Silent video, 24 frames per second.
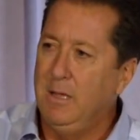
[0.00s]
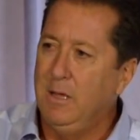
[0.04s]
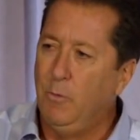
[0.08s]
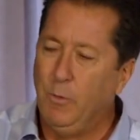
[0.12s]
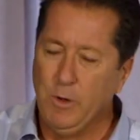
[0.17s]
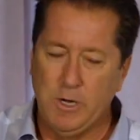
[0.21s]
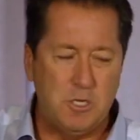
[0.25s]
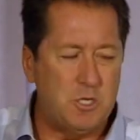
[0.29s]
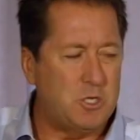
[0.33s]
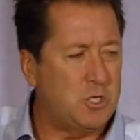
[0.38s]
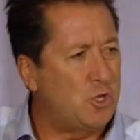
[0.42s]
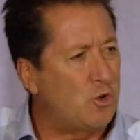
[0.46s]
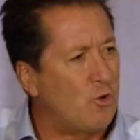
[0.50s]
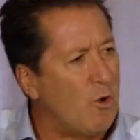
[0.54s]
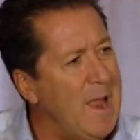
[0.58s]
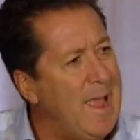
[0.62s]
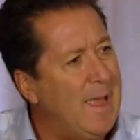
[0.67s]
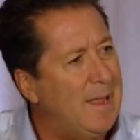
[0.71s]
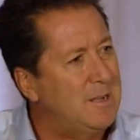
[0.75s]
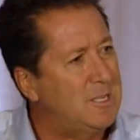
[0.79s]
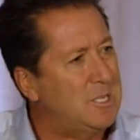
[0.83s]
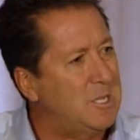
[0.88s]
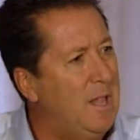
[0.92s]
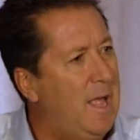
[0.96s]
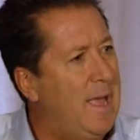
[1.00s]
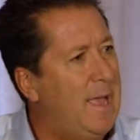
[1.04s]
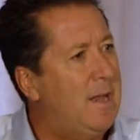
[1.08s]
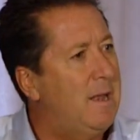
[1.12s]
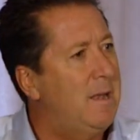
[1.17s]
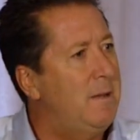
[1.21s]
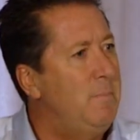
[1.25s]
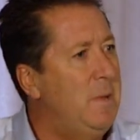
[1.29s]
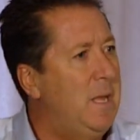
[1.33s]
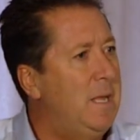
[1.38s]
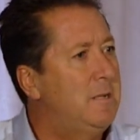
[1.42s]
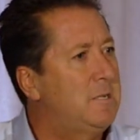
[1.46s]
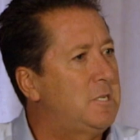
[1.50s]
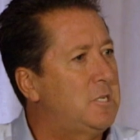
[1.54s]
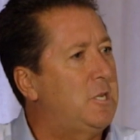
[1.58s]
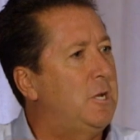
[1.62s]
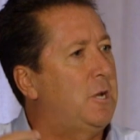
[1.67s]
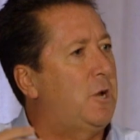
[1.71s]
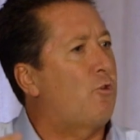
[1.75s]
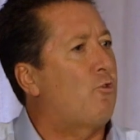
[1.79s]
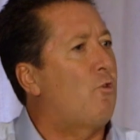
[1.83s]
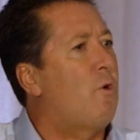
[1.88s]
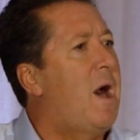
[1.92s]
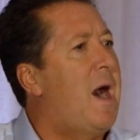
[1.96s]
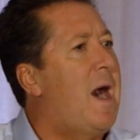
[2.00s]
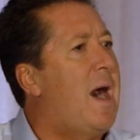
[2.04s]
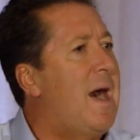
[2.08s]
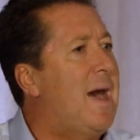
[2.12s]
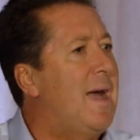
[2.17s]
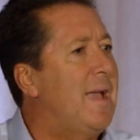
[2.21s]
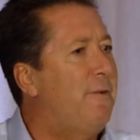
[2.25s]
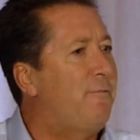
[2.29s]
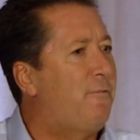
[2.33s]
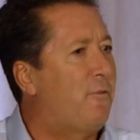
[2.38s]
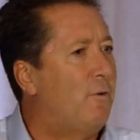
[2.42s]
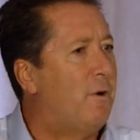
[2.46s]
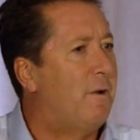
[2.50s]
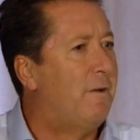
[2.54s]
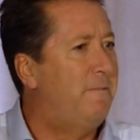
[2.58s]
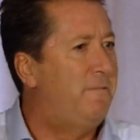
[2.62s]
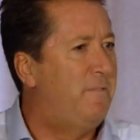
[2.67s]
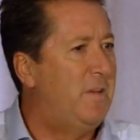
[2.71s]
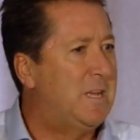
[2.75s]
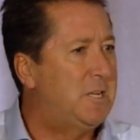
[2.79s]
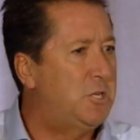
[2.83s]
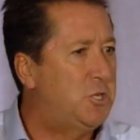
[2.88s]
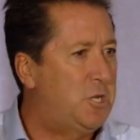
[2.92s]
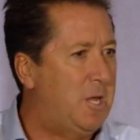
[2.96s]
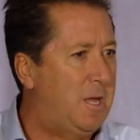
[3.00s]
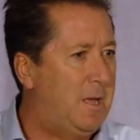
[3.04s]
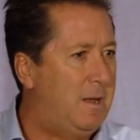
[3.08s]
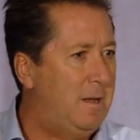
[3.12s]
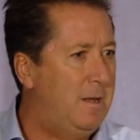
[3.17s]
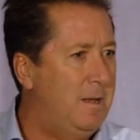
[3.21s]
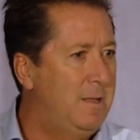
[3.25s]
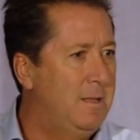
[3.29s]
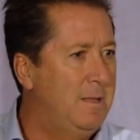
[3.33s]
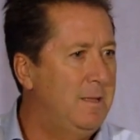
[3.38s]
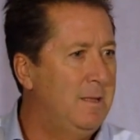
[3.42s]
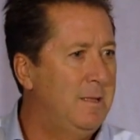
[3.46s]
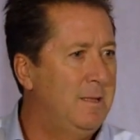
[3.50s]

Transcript: which translated means to cry for a vision.